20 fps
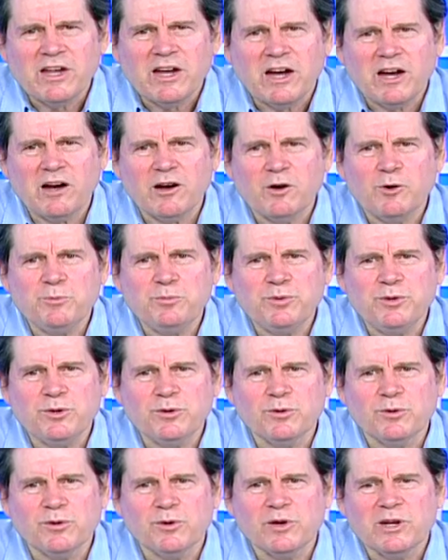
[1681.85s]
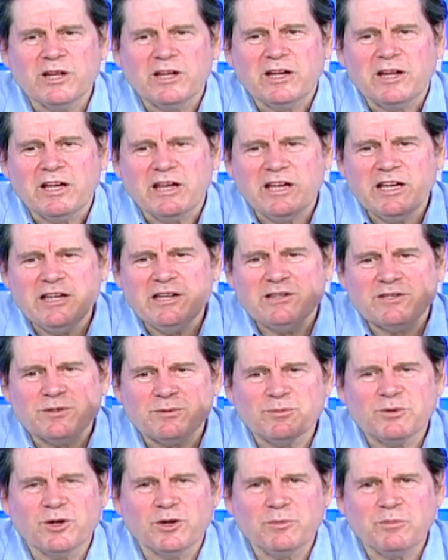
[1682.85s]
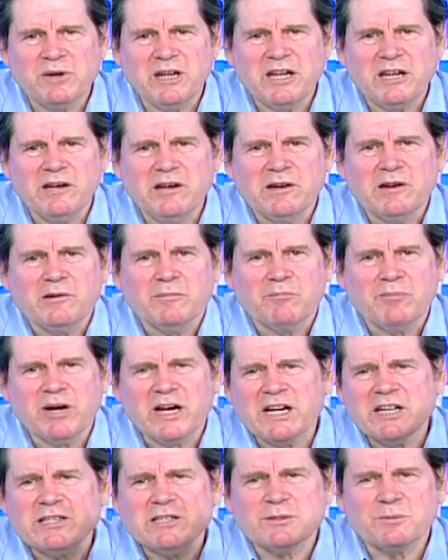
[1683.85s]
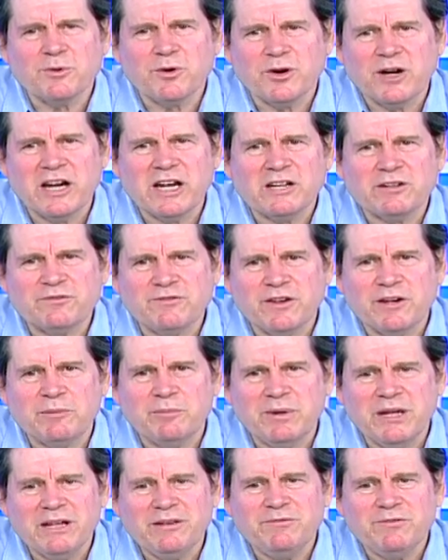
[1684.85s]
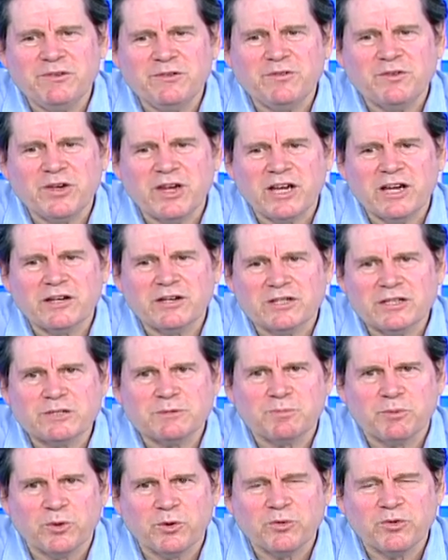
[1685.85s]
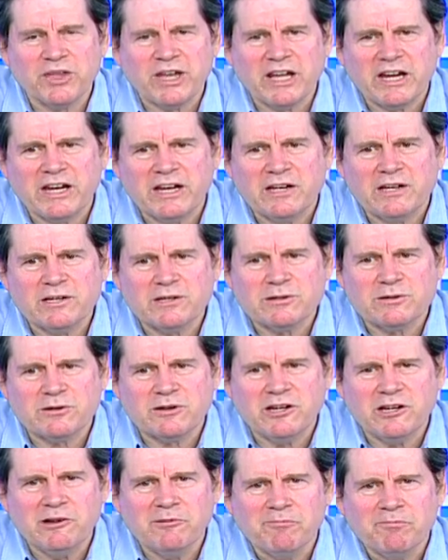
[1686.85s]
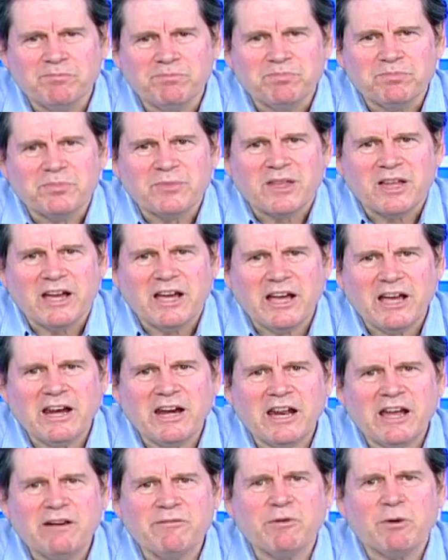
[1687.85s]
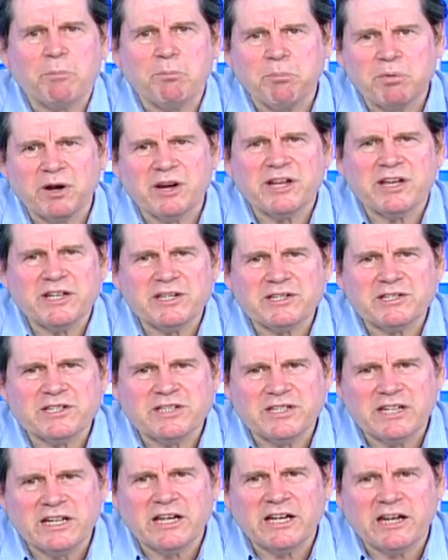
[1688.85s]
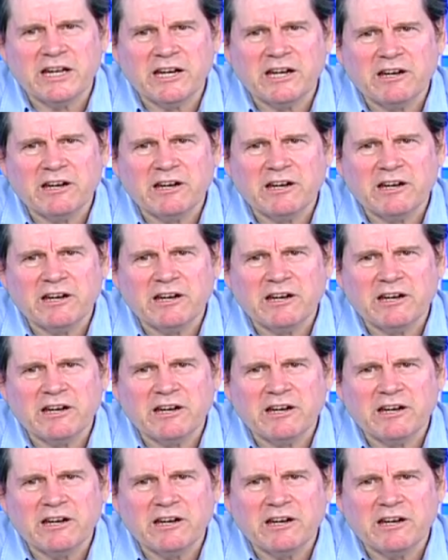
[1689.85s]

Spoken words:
I hope you'll eat some good meat, buy some grass-fed beef if you can to support that industry, and have a blessed day.